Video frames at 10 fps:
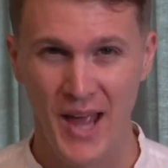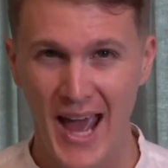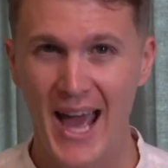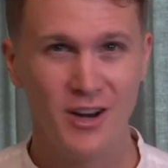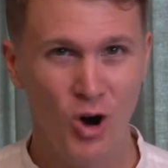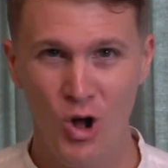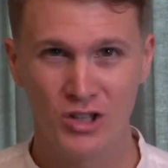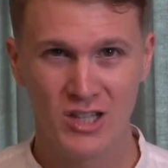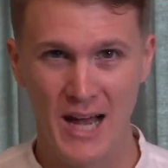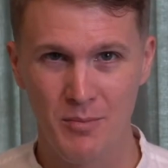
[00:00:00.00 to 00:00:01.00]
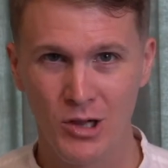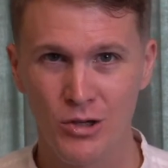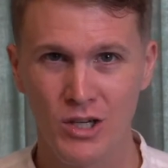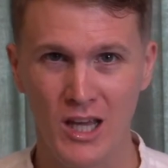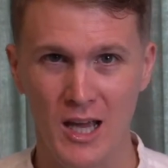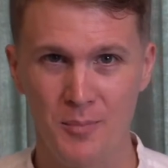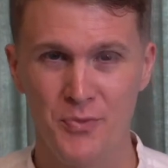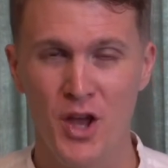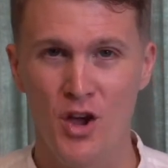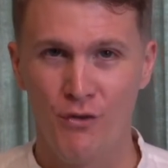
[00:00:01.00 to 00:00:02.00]
at all time looking
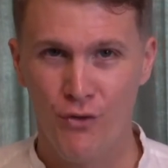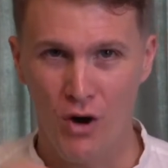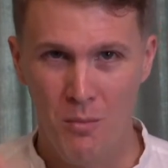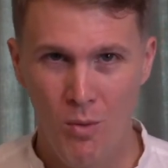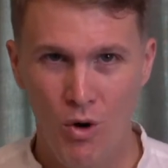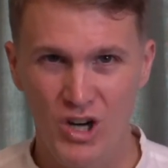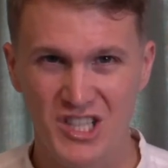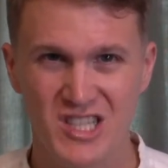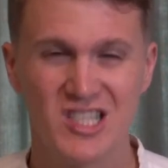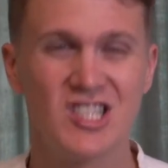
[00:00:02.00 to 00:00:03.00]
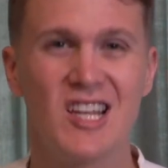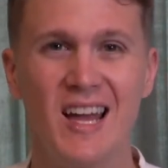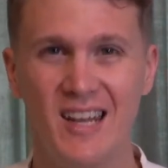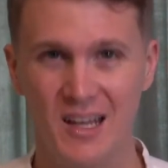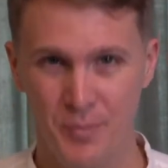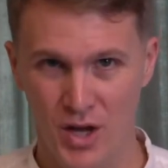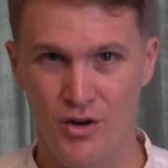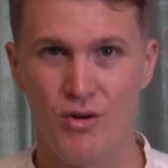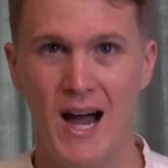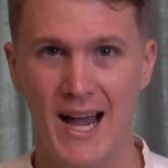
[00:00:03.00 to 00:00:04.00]
for a more steady
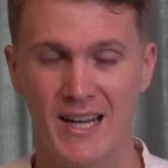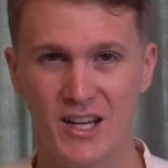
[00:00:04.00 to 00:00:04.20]
ride.